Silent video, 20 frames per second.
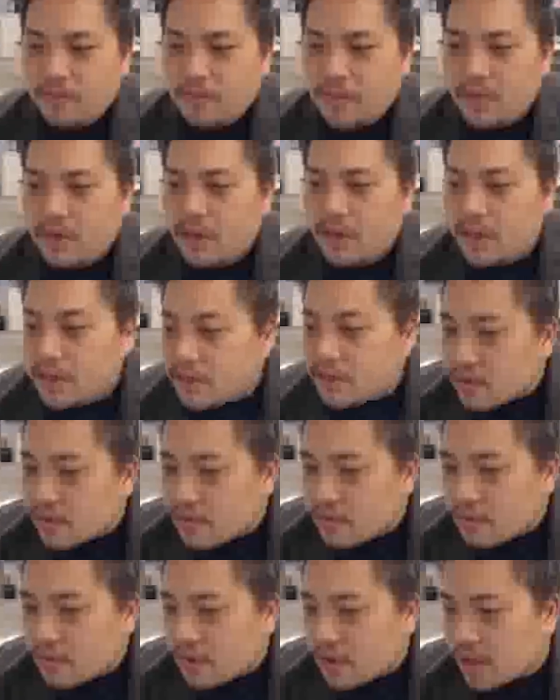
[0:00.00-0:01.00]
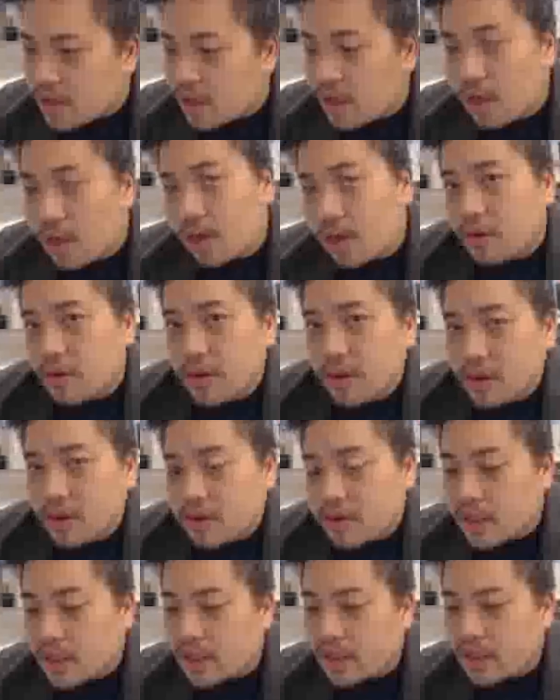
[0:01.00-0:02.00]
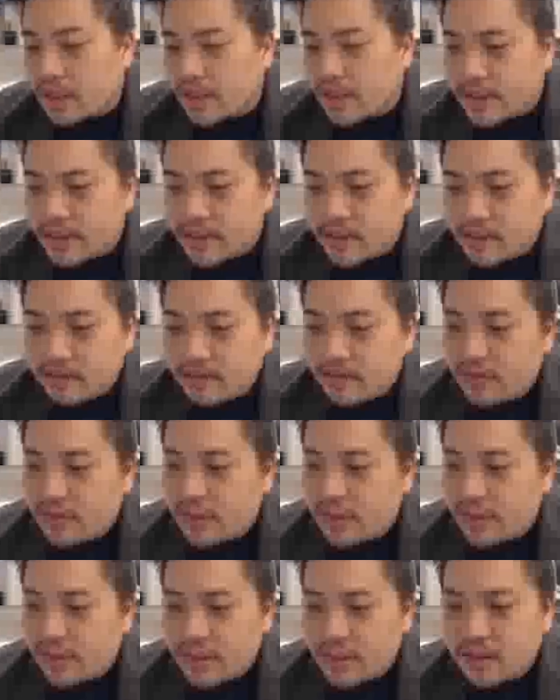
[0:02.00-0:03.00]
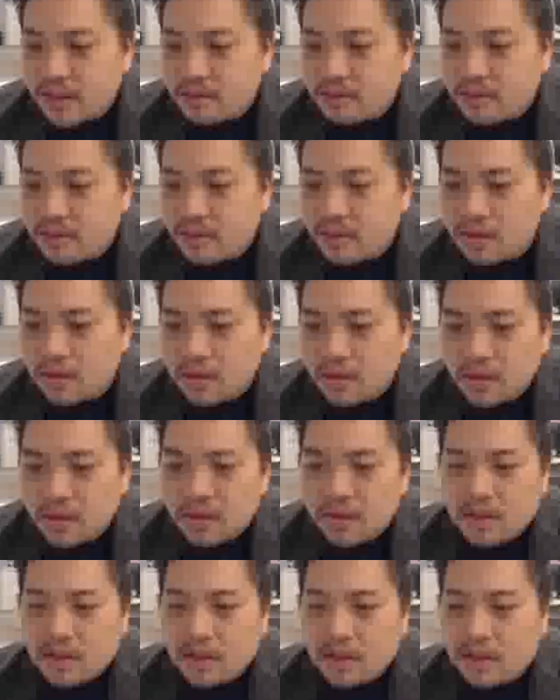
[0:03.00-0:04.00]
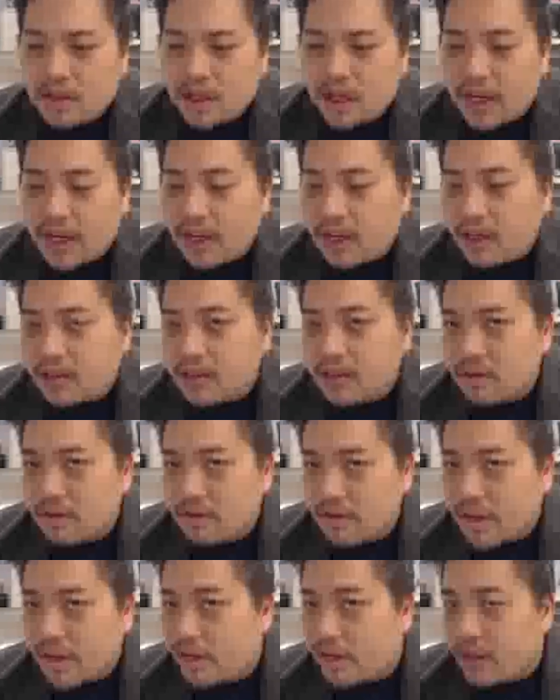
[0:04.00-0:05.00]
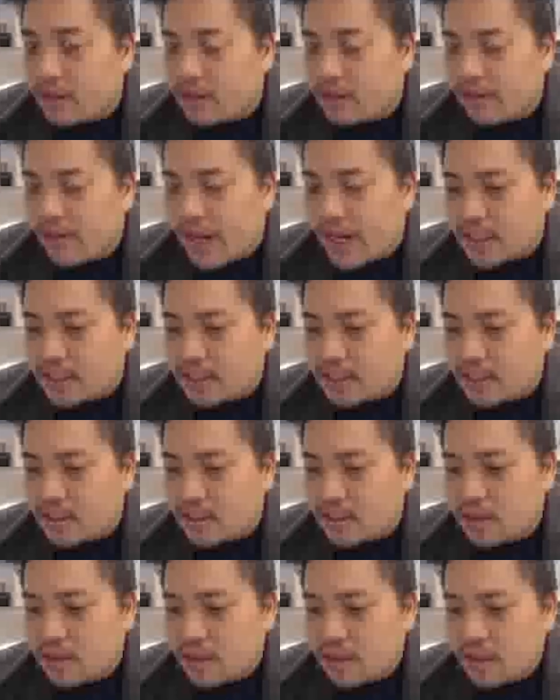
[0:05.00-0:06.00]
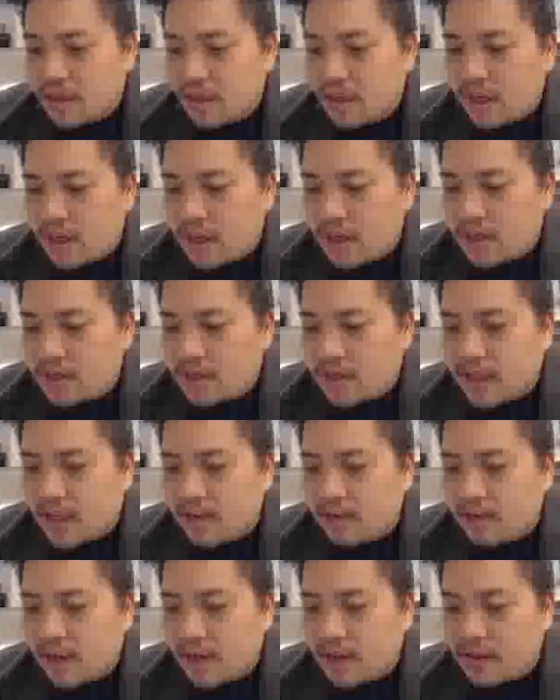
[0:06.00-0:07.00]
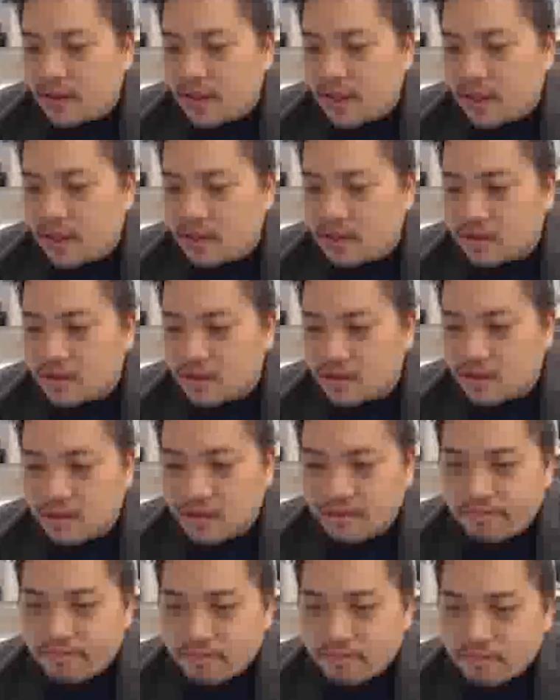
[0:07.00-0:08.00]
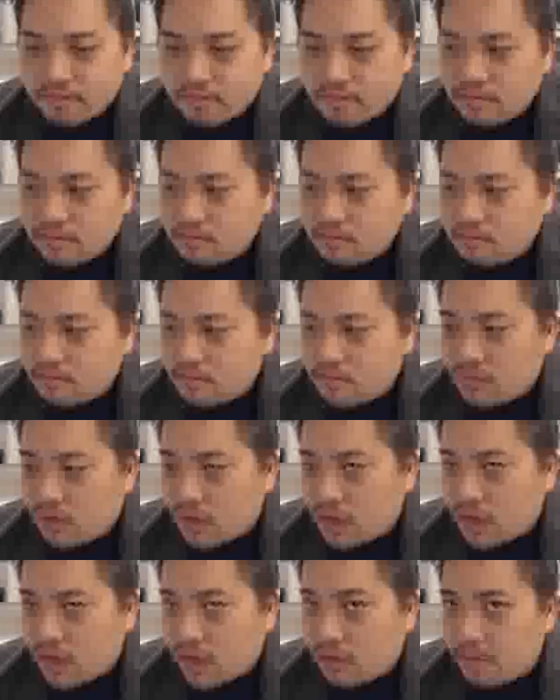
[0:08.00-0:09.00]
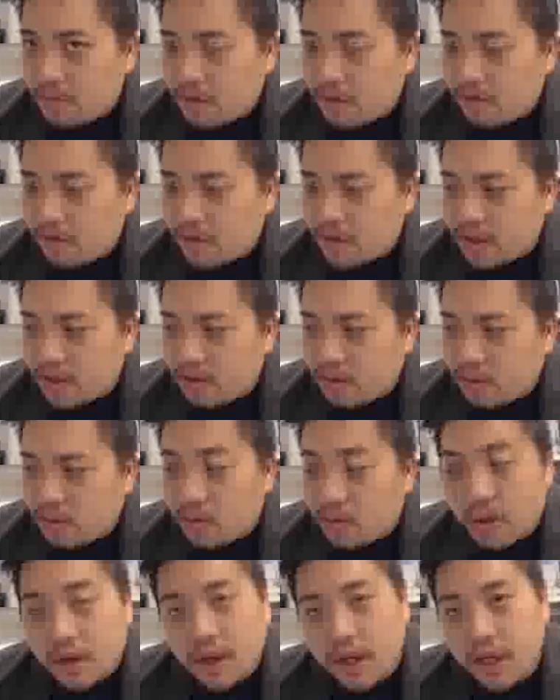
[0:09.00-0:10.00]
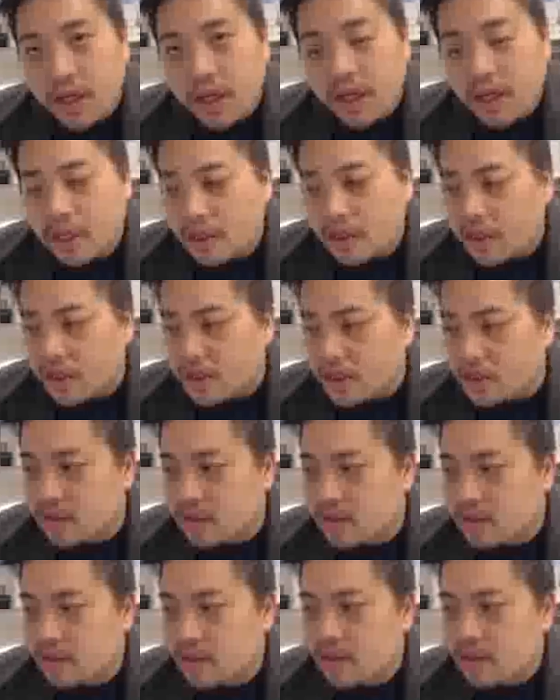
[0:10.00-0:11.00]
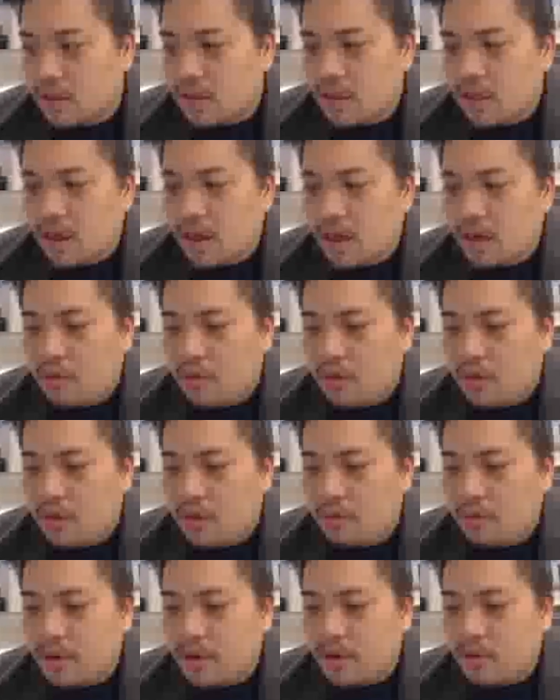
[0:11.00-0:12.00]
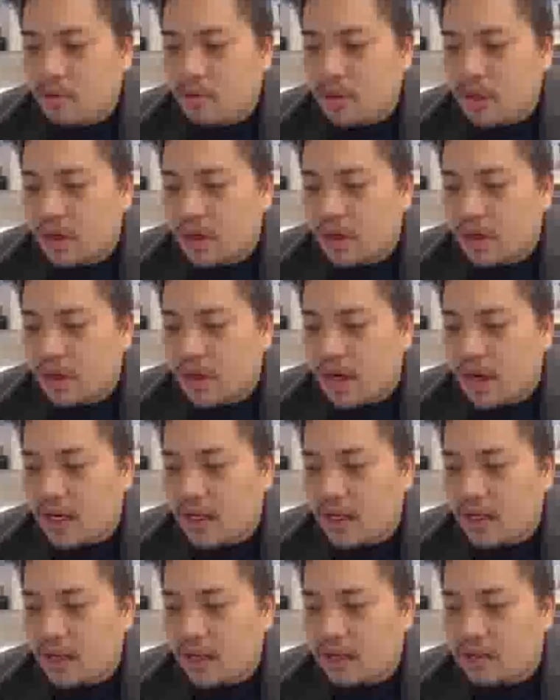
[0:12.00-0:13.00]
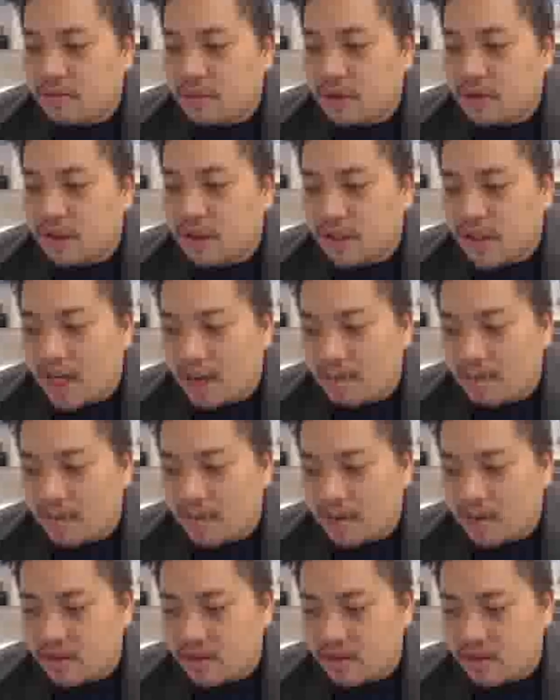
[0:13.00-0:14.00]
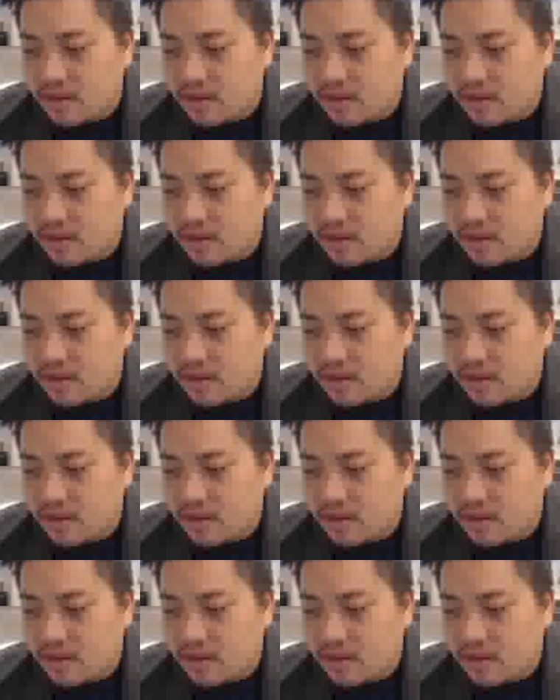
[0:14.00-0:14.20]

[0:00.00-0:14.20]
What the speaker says: Okay, so this is what the R GUI looks like. It's very simple. The icons are very old-fashioned, and this is kind of like the console. We're not going to be really working in this. We're going to be working on an IDE that's built on top of this